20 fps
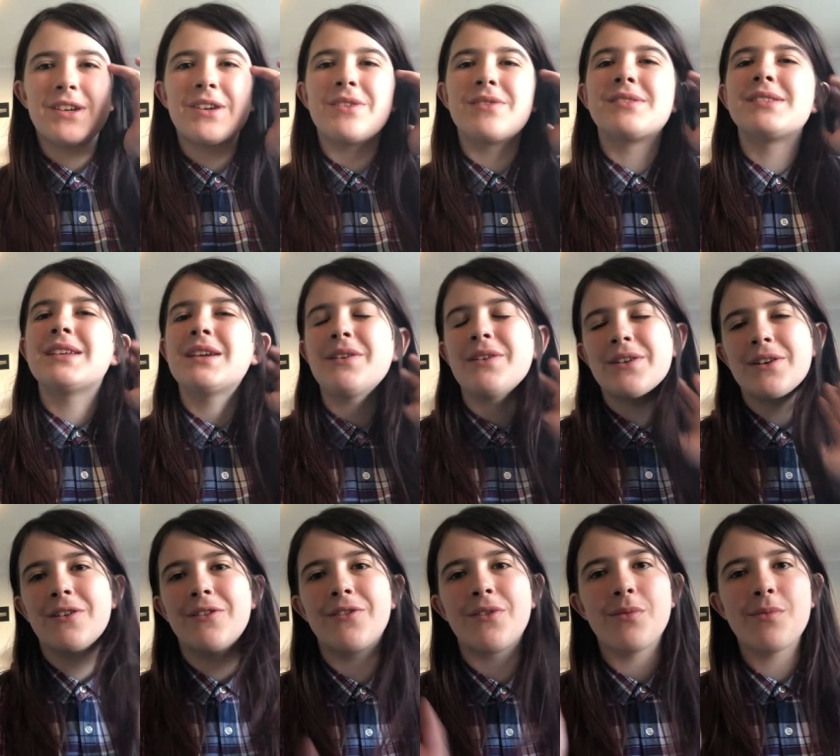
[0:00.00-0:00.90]
Who
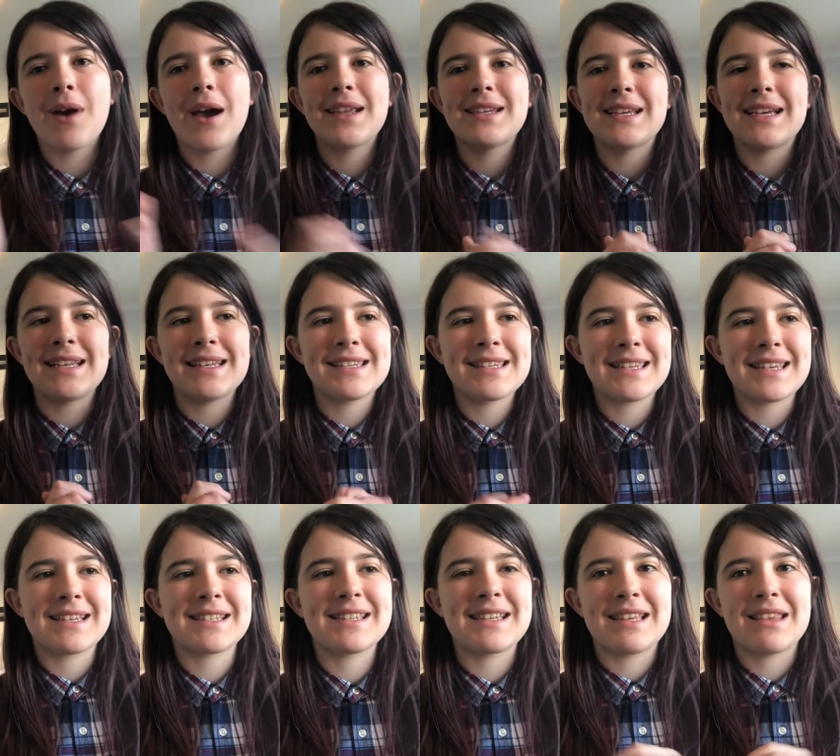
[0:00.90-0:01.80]
serial from nineteen
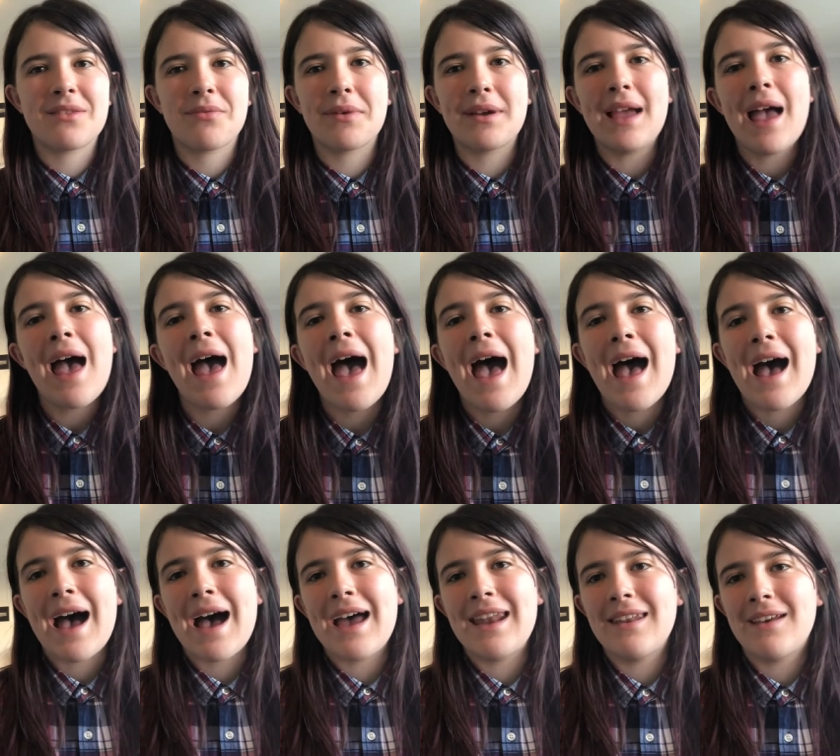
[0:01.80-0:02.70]
sixty-three,
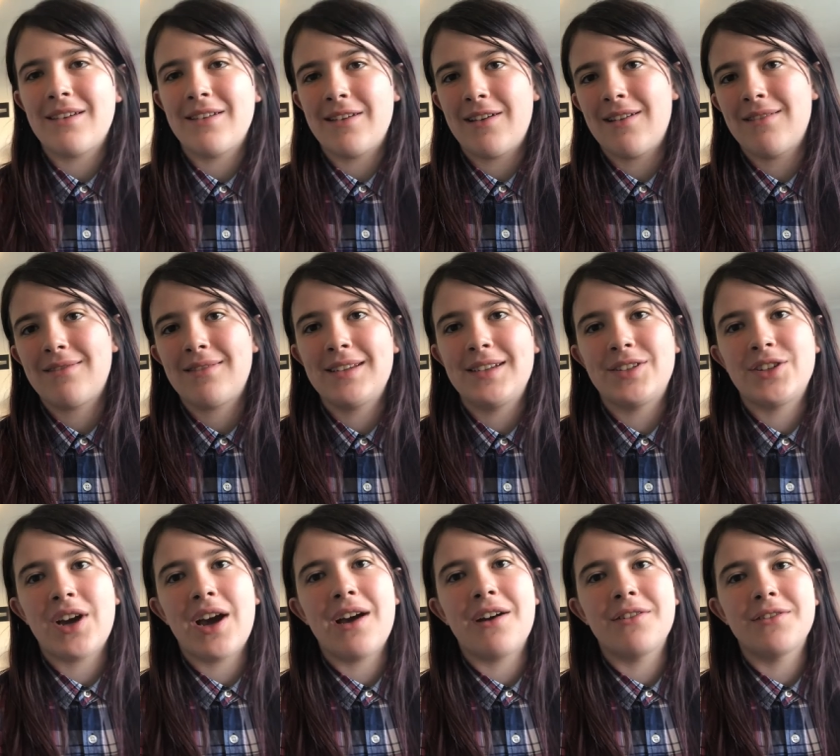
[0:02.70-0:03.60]
An Unearthly
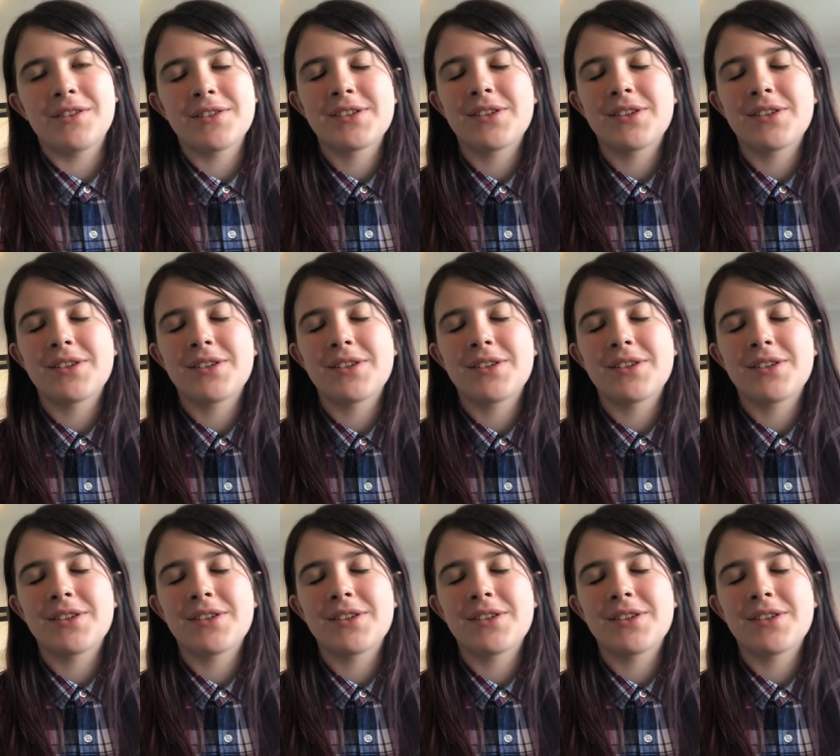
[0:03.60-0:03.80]
Child.